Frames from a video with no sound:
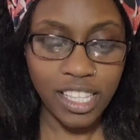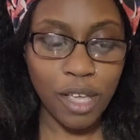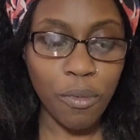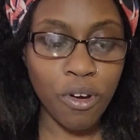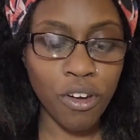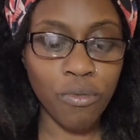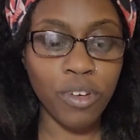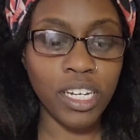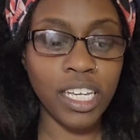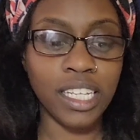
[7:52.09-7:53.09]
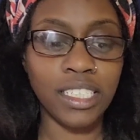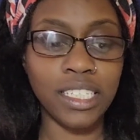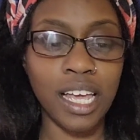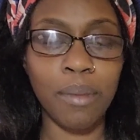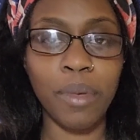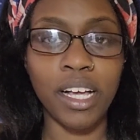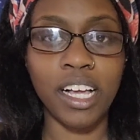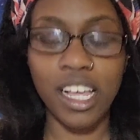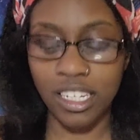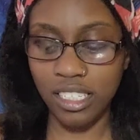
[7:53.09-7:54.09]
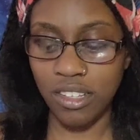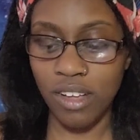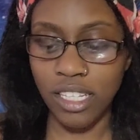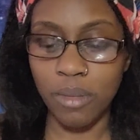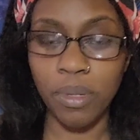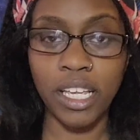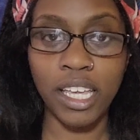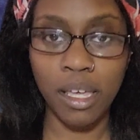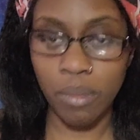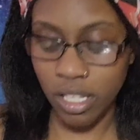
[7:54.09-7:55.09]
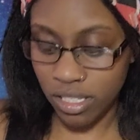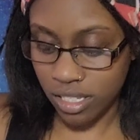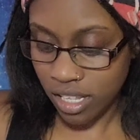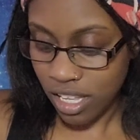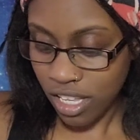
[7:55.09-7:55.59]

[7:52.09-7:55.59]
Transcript: they weren't really in depth I kind of still had to play tennis